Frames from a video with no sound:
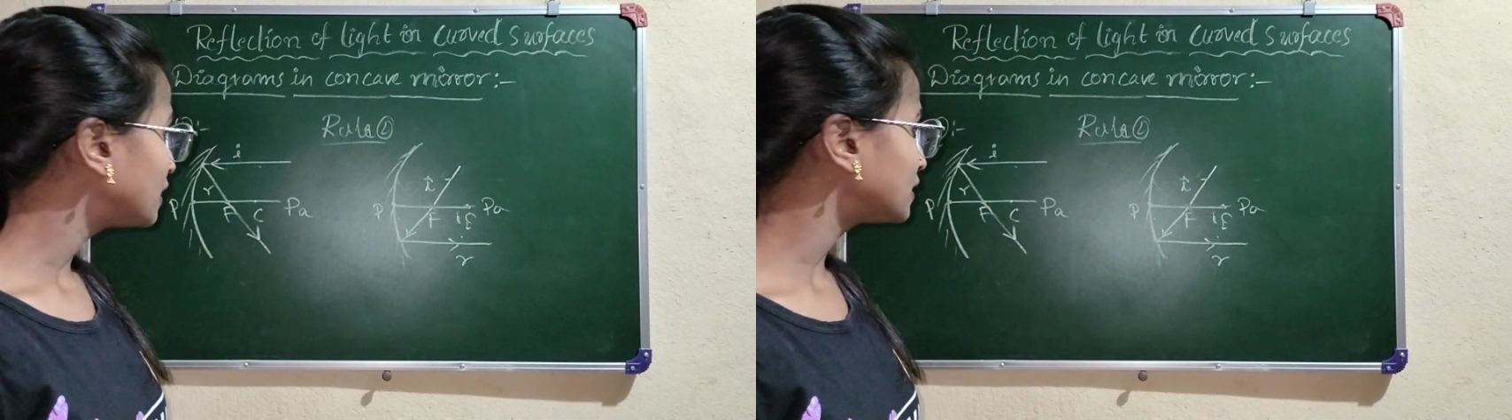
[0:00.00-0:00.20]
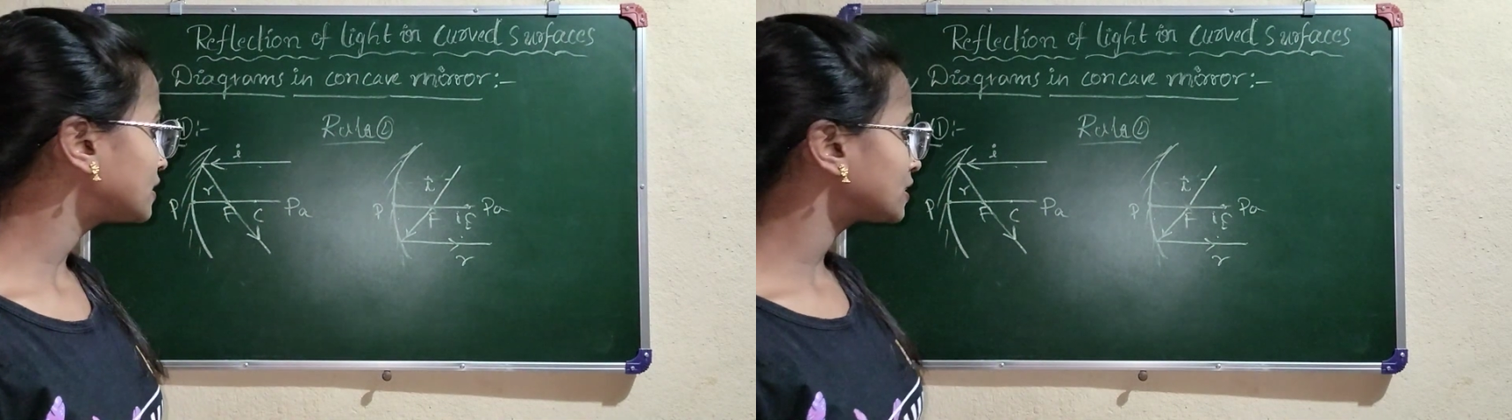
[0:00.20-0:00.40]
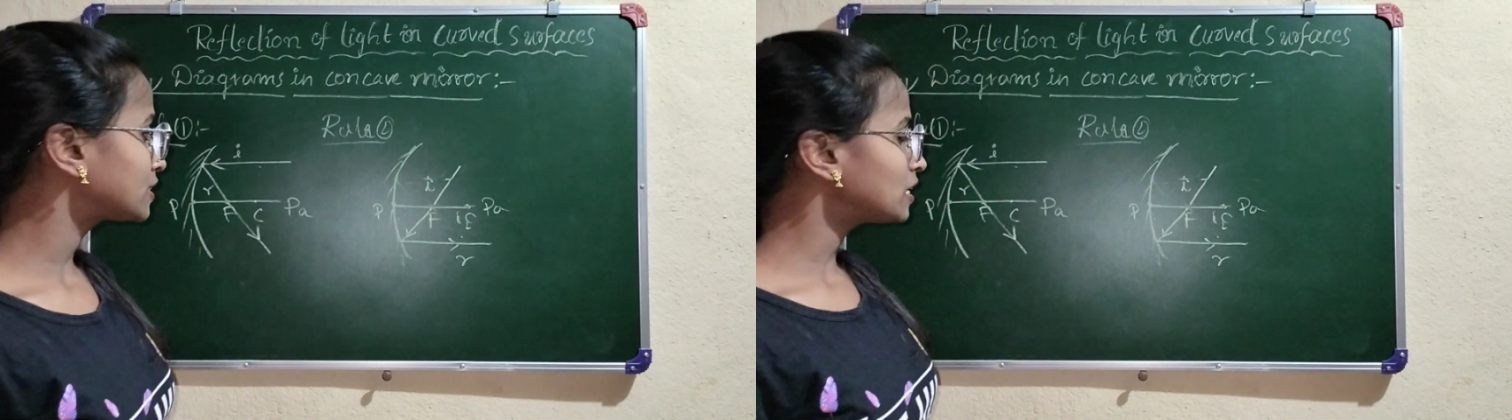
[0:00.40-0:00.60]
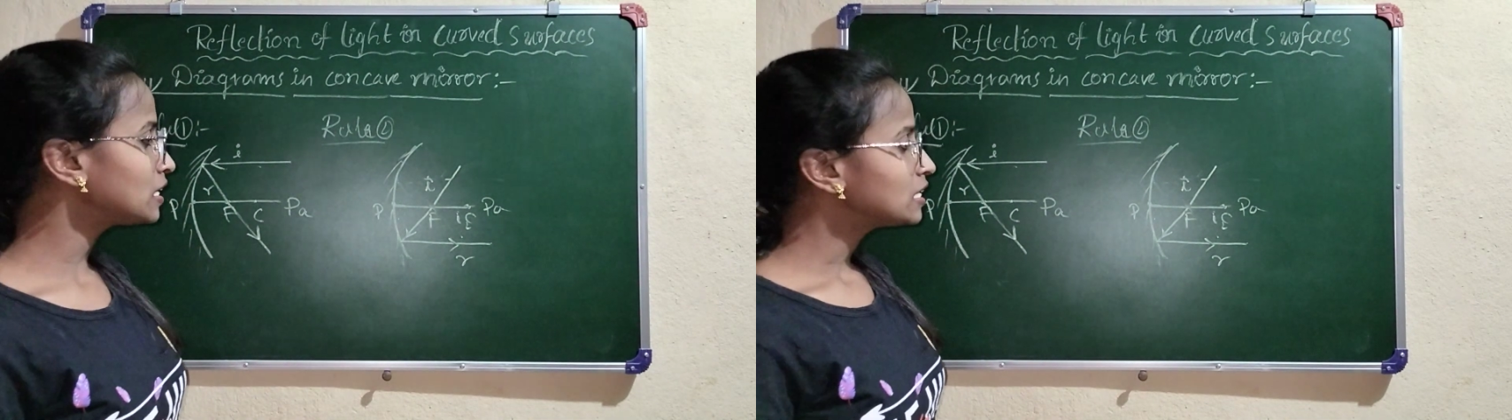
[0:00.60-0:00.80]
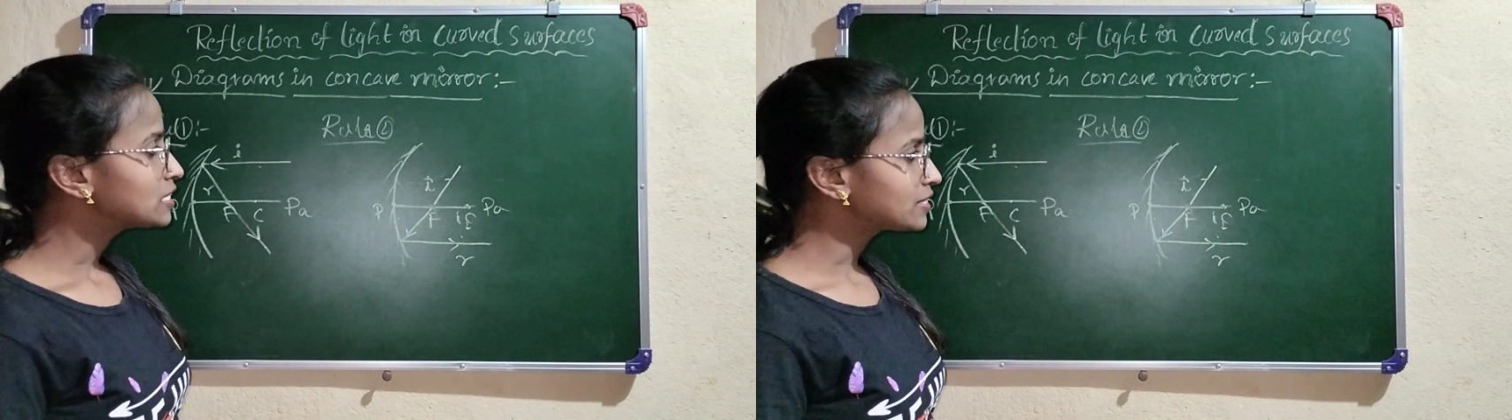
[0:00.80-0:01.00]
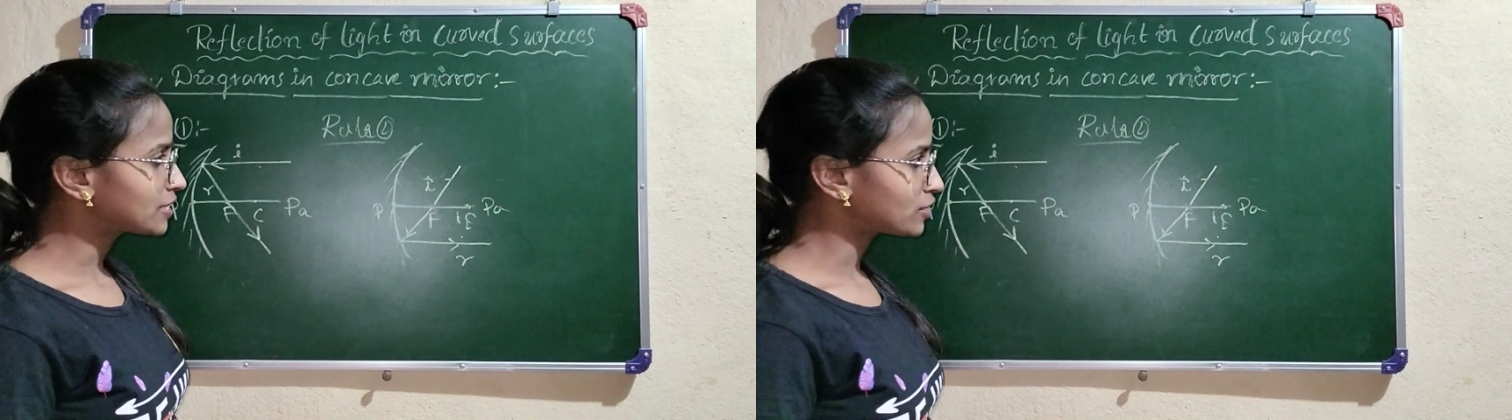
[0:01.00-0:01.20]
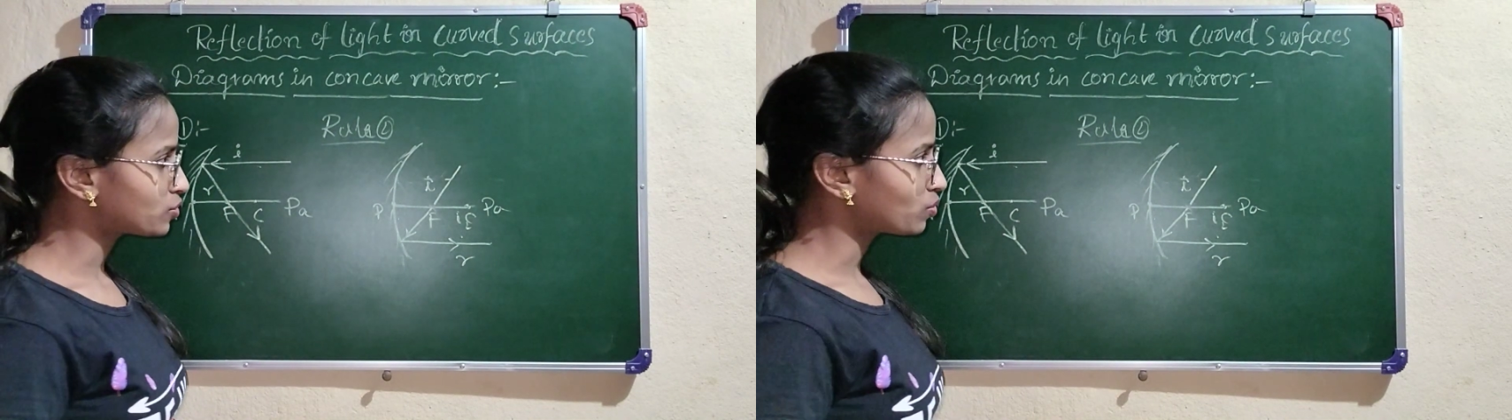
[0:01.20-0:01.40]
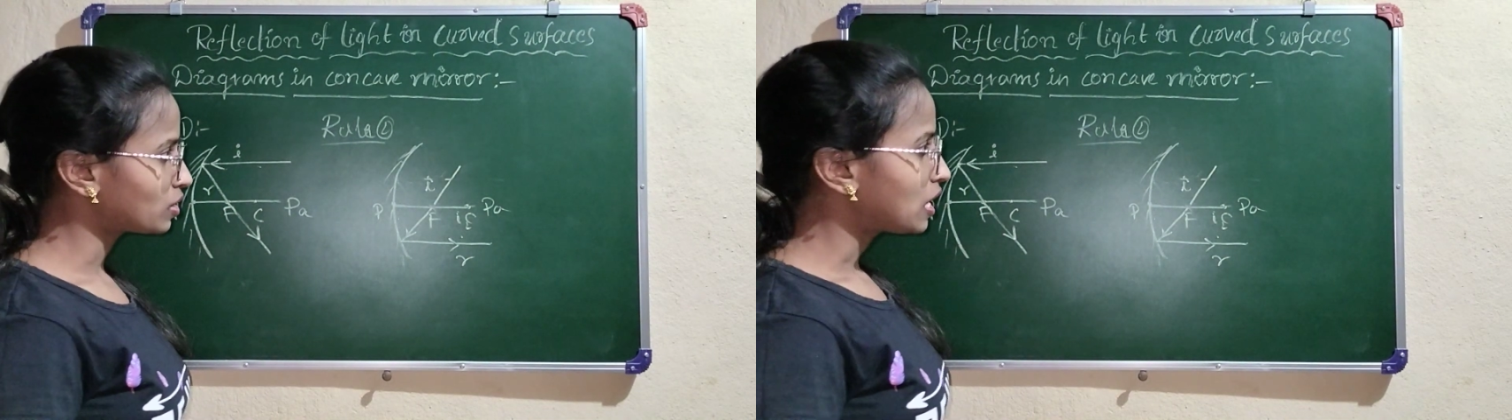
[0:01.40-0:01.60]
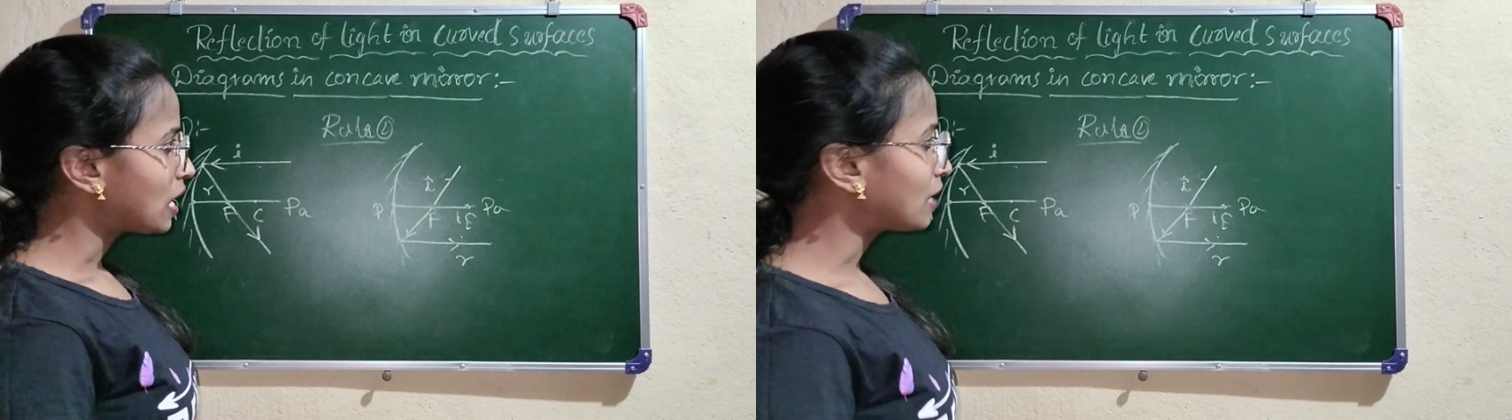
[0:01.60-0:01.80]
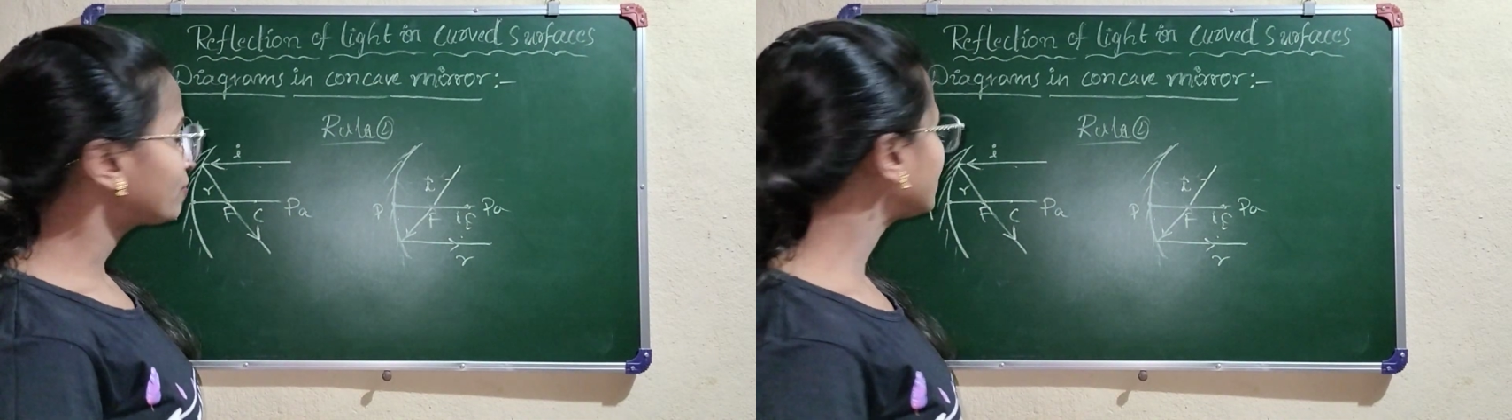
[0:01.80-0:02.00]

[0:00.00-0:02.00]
This is the second rule. And